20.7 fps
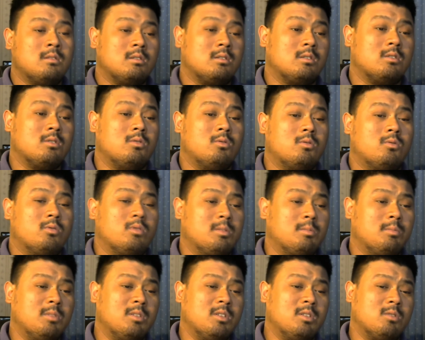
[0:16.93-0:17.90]
So
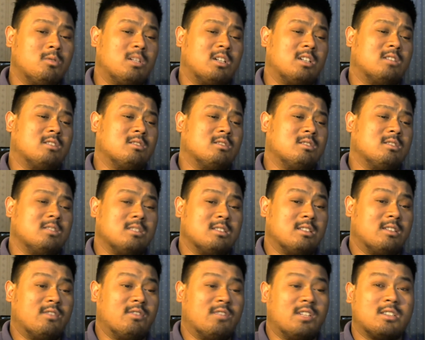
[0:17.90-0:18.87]
it's been a while
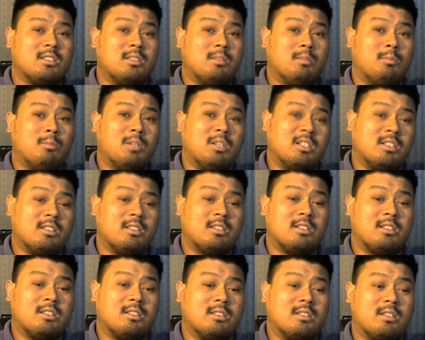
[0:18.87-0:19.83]
since I've actually bought
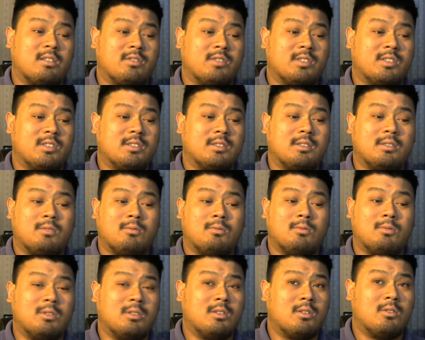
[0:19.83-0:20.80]
anything, because obviously
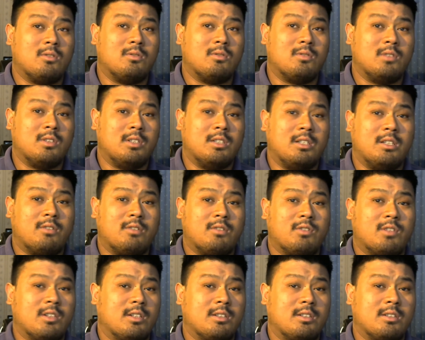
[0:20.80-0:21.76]
with COVID and
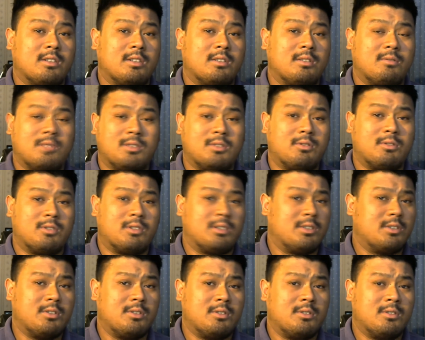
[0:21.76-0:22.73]
everything it
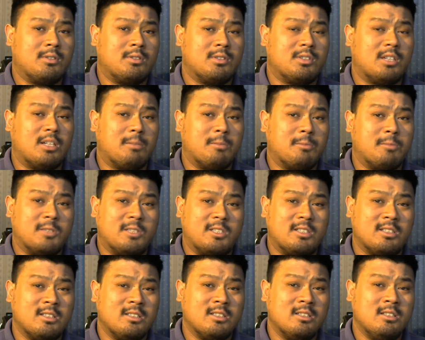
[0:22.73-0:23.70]
restricts your
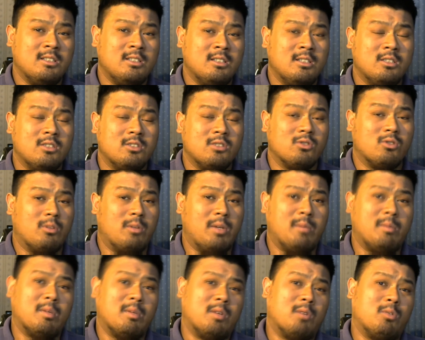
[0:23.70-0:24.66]
shopping. So I
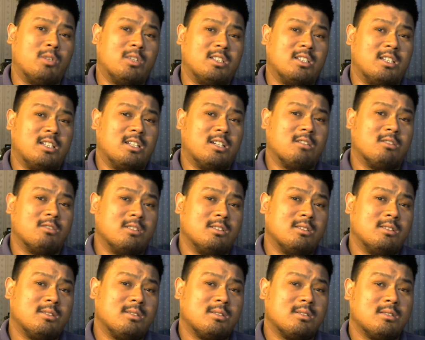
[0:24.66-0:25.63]
made my way to the
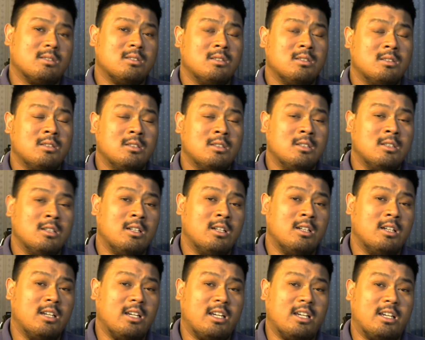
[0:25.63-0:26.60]
outlets
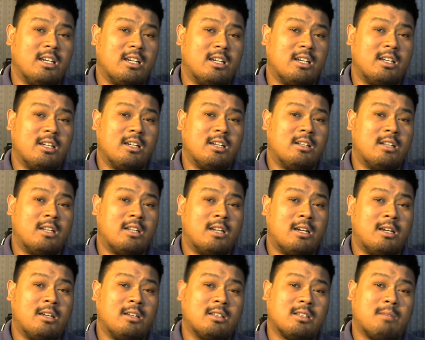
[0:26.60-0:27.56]
and
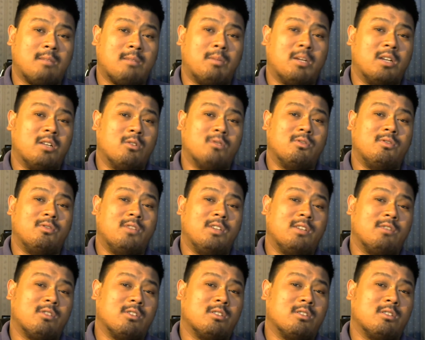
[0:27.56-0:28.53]
I stopped by an old
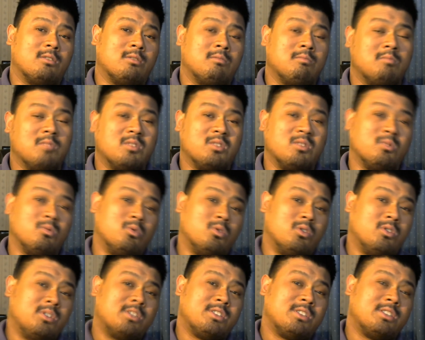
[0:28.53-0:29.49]
favorite, the
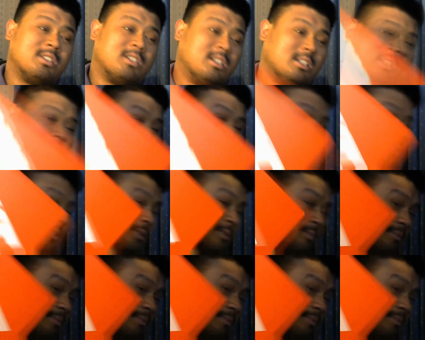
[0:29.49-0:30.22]
Swoosh, and